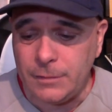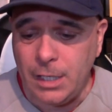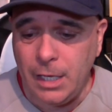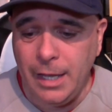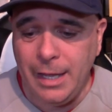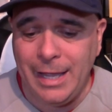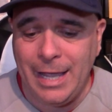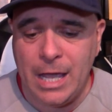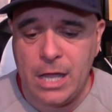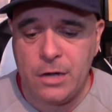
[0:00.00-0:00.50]

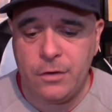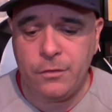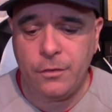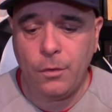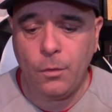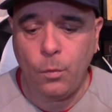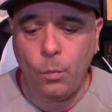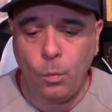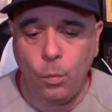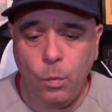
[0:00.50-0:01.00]
And
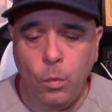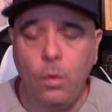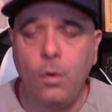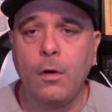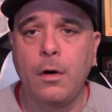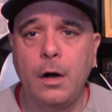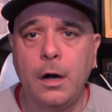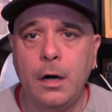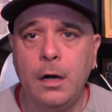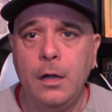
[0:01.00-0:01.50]

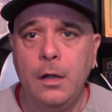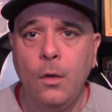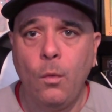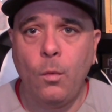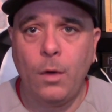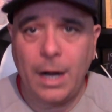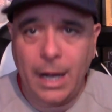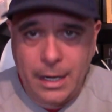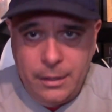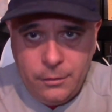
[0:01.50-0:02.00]
WAR,
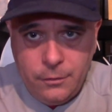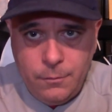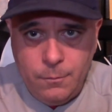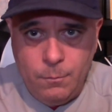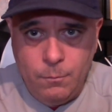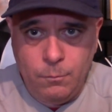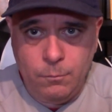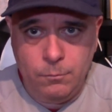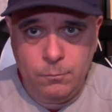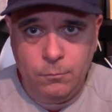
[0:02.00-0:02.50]
when I
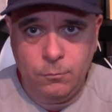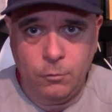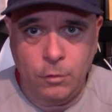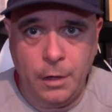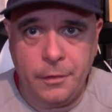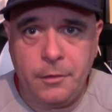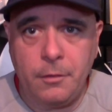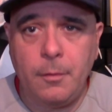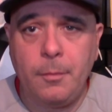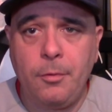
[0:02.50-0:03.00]

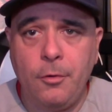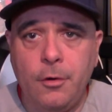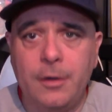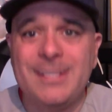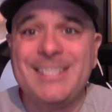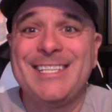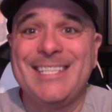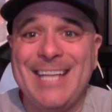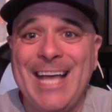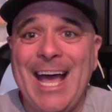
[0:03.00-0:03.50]
run the report in
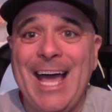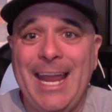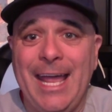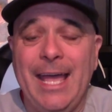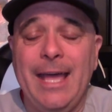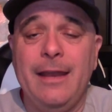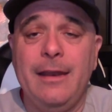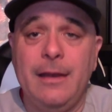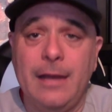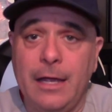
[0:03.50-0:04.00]

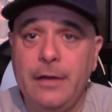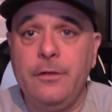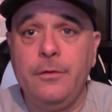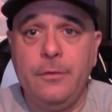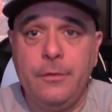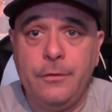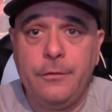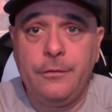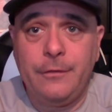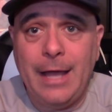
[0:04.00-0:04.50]
StatHead, and I do
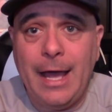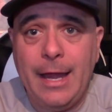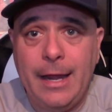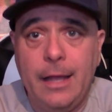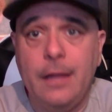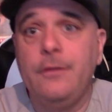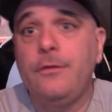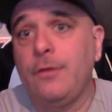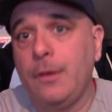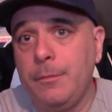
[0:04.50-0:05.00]
use
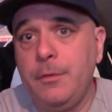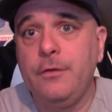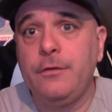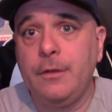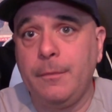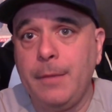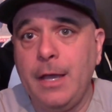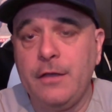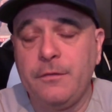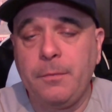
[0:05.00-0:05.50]
StatHead, so I'm
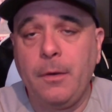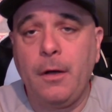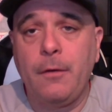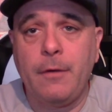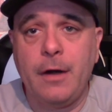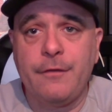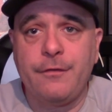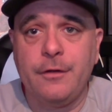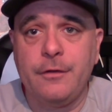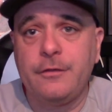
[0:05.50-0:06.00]
using
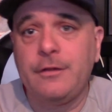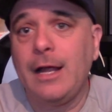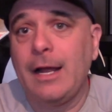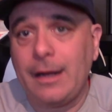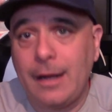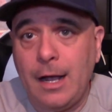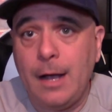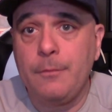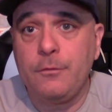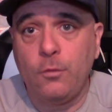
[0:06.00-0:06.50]

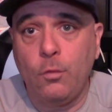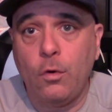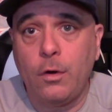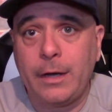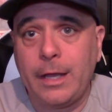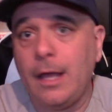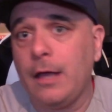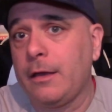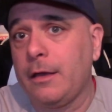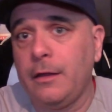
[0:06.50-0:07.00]
baseballreference.com's WAR
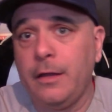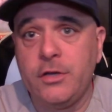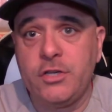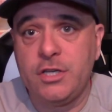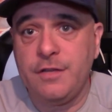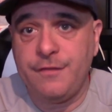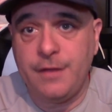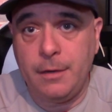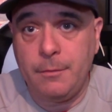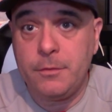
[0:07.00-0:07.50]
calculation
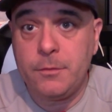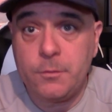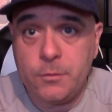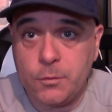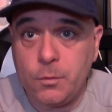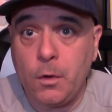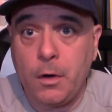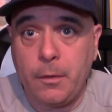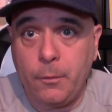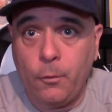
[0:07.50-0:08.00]
if anyone
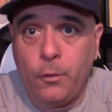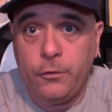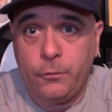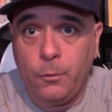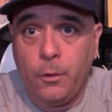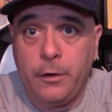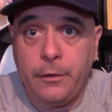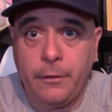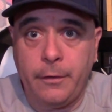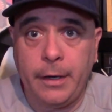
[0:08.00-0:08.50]
was
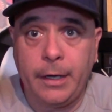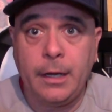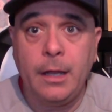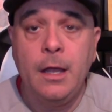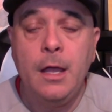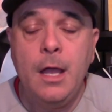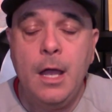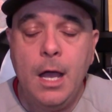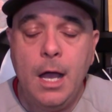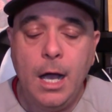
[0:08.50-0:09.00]
wondering.
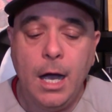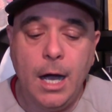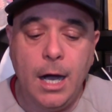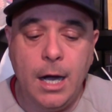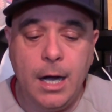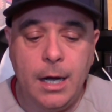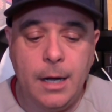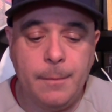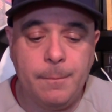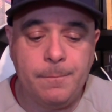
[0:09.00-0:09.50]

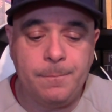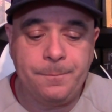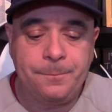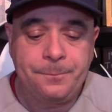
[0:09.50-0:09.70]
When